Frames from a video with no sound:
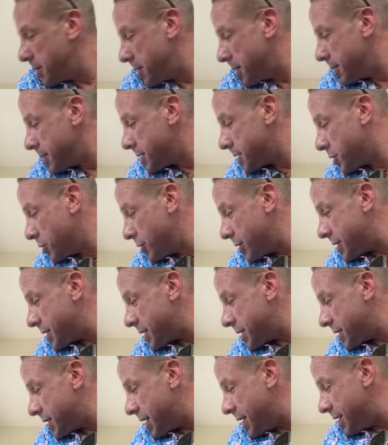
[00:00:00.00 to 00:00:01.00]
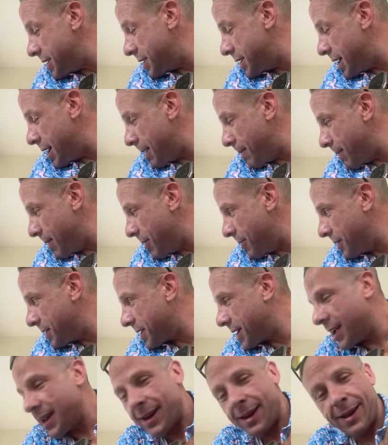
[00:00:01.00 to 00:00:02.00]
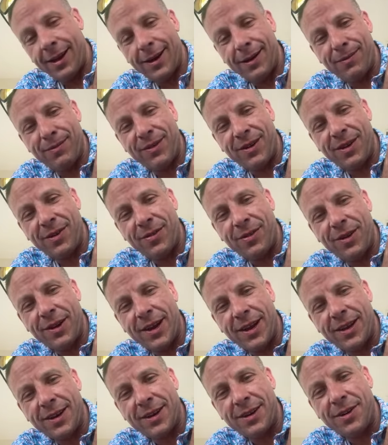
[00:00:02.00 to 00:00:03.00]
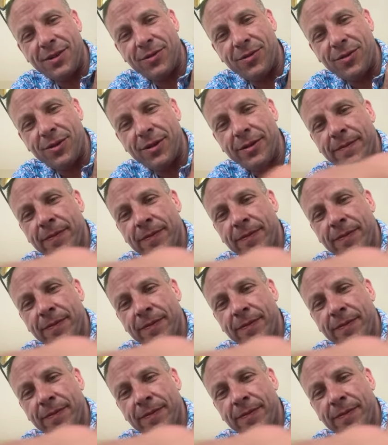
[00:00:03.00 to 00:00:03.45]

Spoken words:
As soon as I say his name now, he's got to get up and go look out the door.